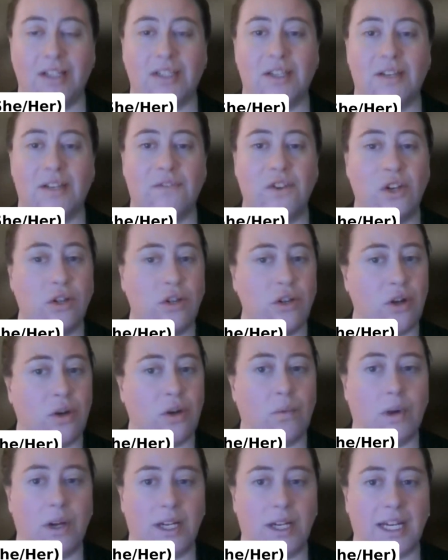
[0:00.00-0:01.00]
So if you're
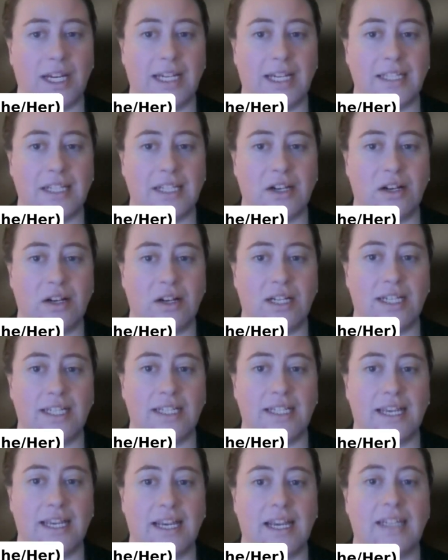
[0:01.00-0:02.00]
not working as an
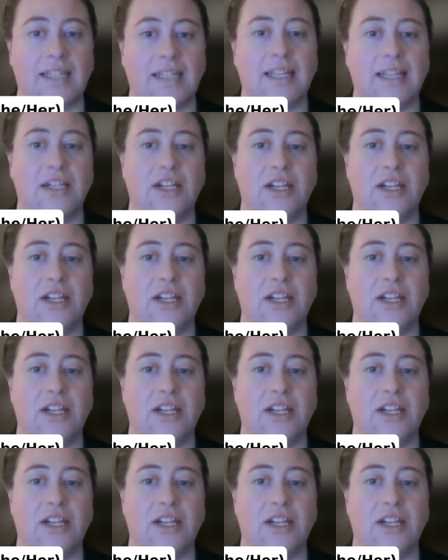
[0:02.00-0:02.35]
architect,